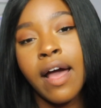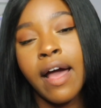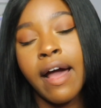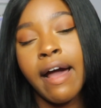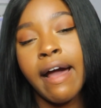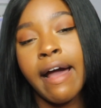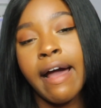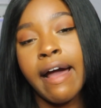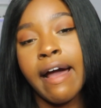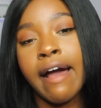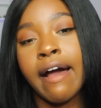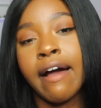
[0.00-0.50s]

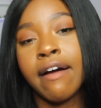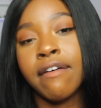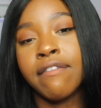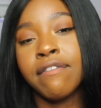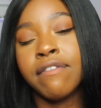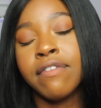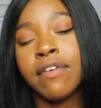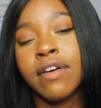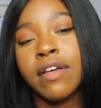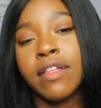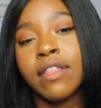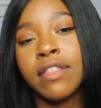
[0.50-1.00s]
have
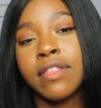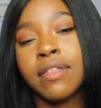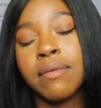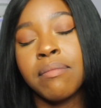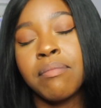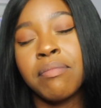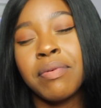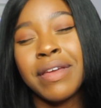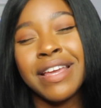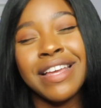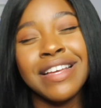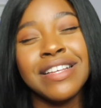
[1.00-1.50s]
the
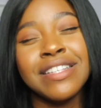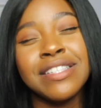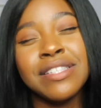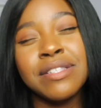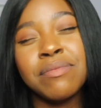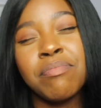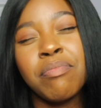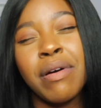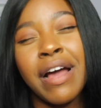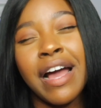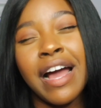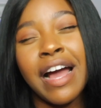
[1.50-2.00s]

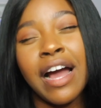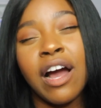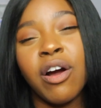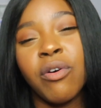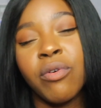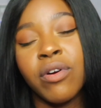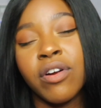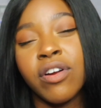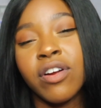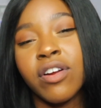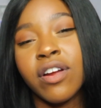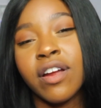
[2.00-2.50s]
biggest
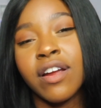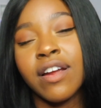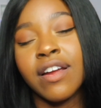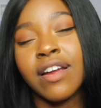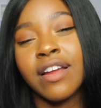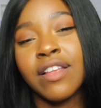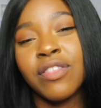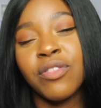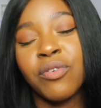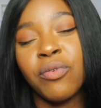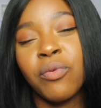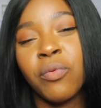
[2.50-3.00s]
power
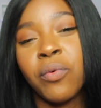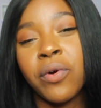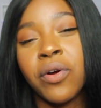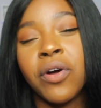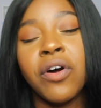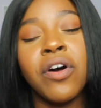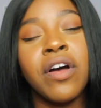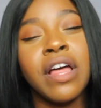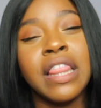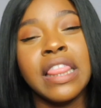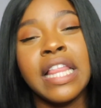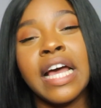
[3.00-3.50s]
in the
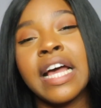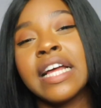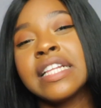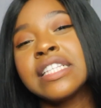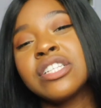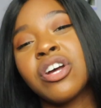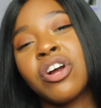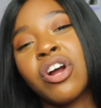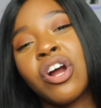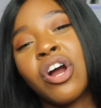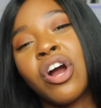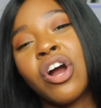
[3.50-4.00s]
world, and
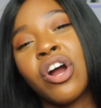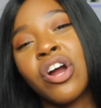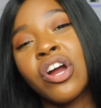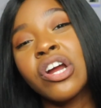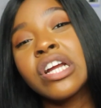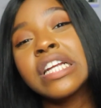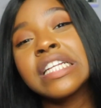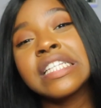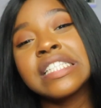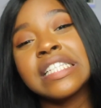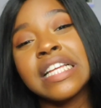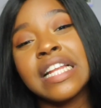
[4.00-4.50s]
that's our
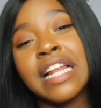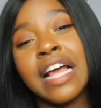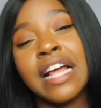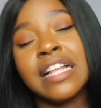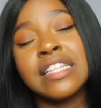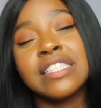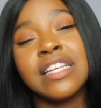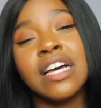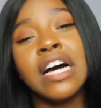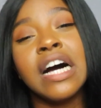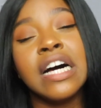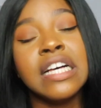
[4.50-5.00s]
heart, and
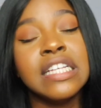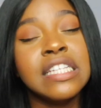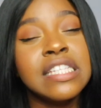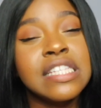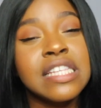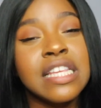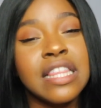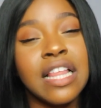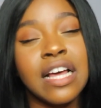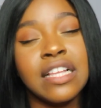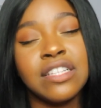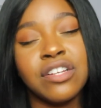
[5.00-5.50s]
that's
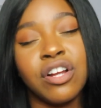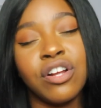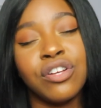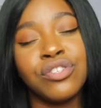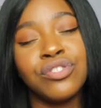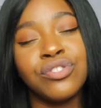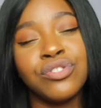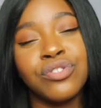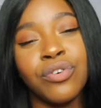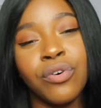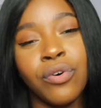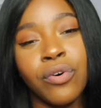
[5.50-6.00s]
us, and that's our
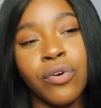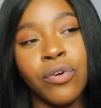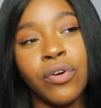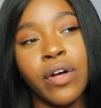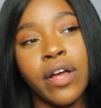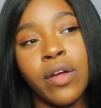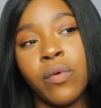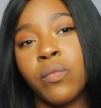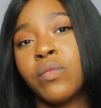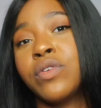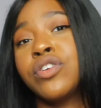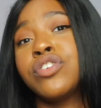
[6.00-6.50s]
soul,
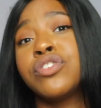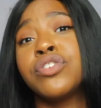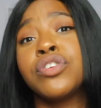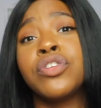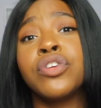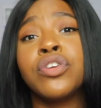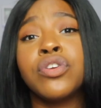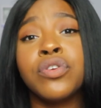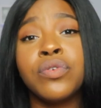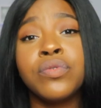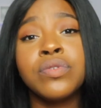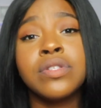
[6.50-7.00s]
and we should
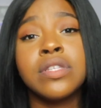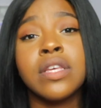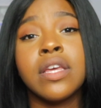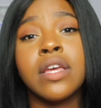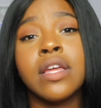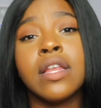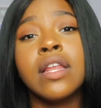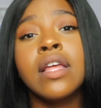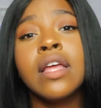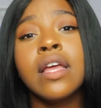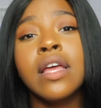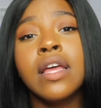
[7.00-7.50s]
use
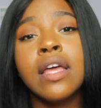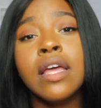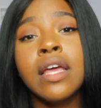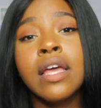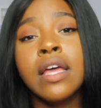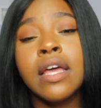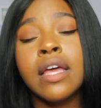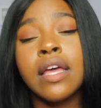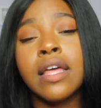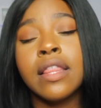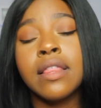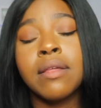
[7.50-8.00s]
it
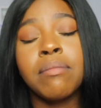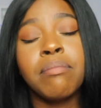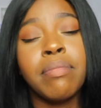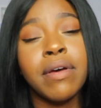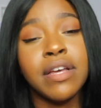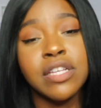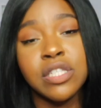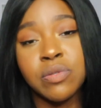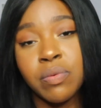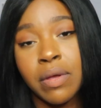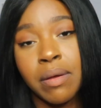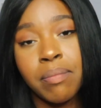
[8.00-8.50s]
in the
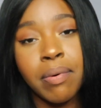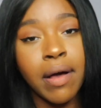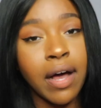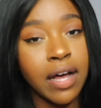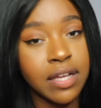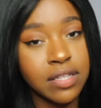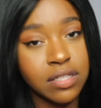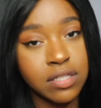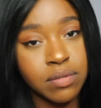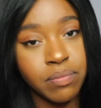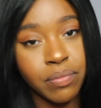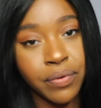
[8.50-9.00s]
best way
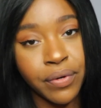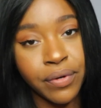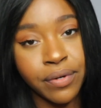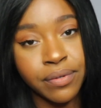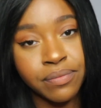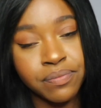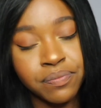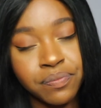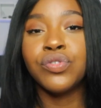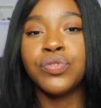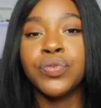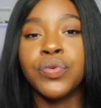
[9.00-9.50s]

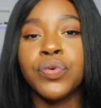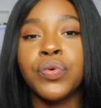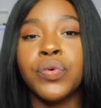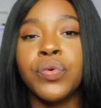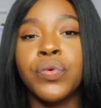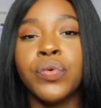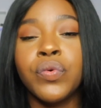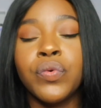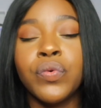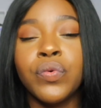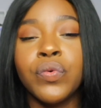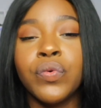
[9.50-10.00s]
possible.
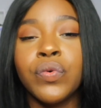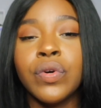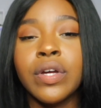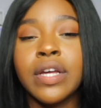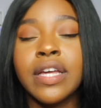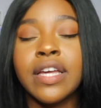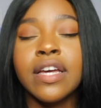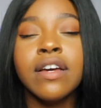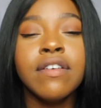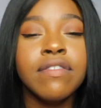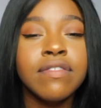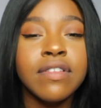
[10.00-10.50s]
To
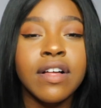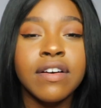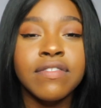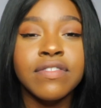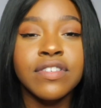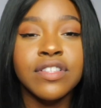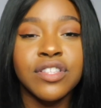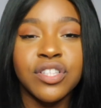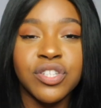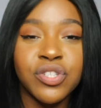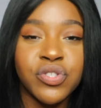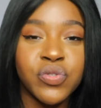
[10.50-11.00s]
give
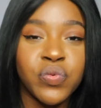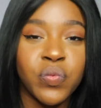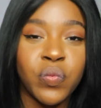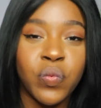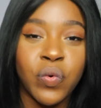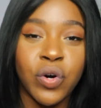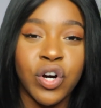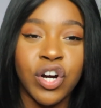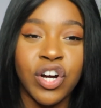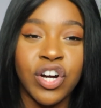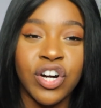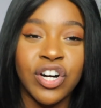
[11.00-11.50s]
love in this
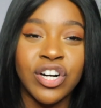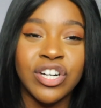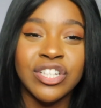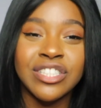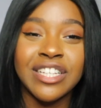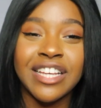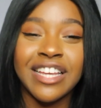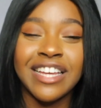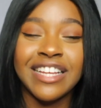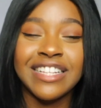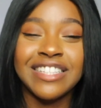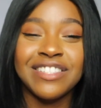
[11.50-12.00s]

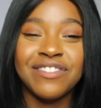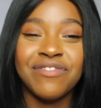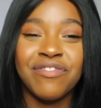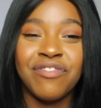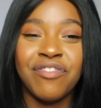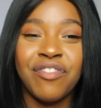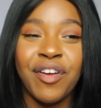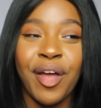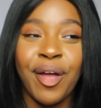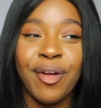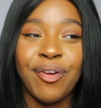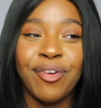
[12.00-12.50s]
world, it's
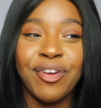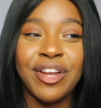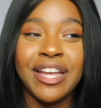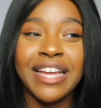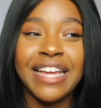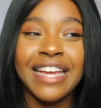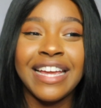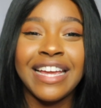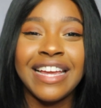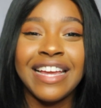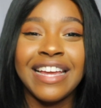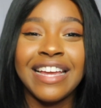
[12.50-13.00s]

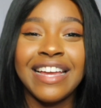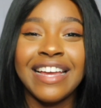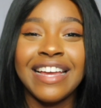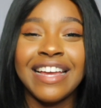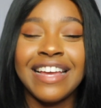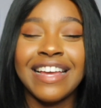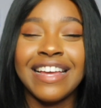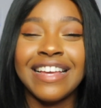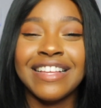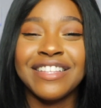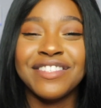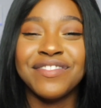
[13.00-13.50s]

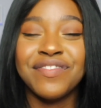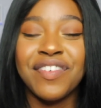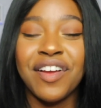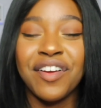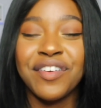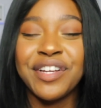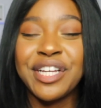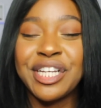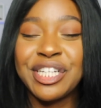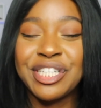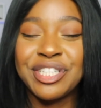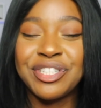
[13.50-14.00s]
very it's
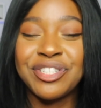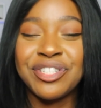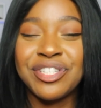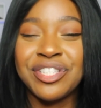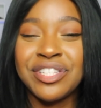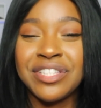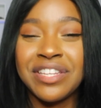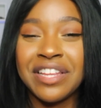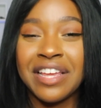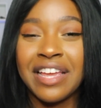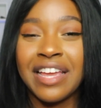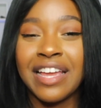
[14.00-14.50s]
very
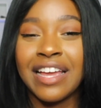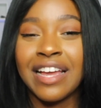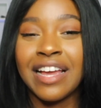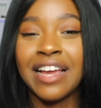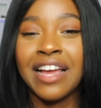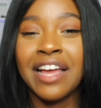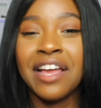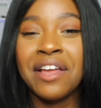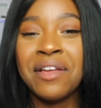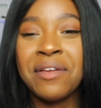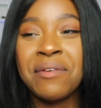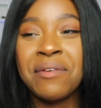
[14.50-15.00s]
interesting,